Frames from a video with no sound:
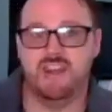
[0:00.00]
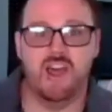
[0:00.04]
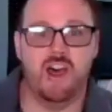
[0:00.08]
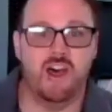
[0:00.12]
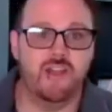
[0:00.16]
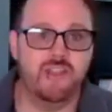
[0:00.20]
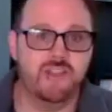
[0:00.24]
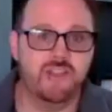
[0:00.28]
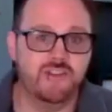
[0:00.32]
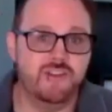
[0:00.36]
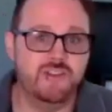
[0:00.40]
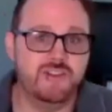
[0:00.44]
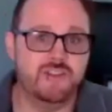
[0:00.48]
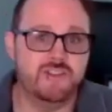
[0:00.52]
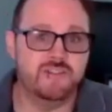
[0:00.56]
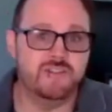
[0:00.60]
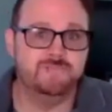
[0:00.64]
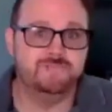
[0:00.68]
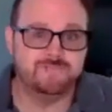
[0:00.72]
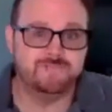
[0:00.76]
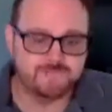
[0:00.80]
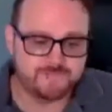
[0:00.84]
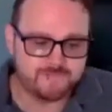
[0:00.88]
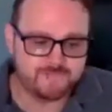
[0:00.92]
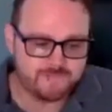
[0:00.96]
others
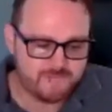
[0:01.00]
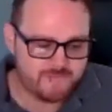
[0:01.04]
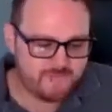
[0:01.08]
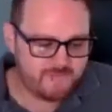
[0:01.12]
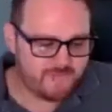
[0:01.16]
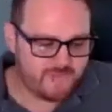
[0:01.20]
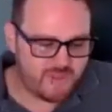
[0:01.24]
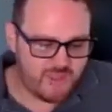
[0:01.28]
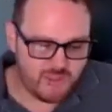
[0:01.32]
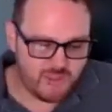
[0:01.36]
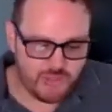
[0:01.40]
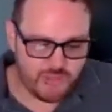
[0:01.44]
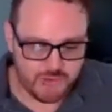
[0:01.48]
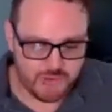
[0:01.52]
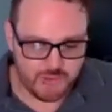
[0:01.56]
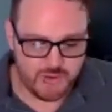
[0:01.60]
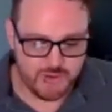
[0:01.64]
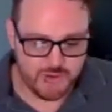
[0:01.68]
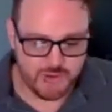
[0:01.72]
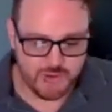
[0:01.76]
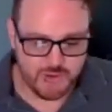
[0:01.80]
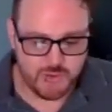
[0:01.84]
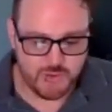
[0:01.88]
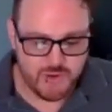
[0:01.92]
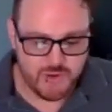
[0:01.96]

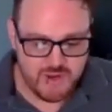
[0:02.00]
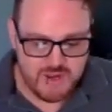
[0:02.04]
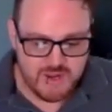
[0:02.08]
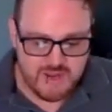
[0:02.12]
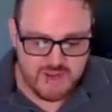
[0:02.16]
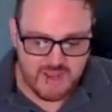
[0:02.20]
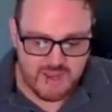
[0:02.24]
through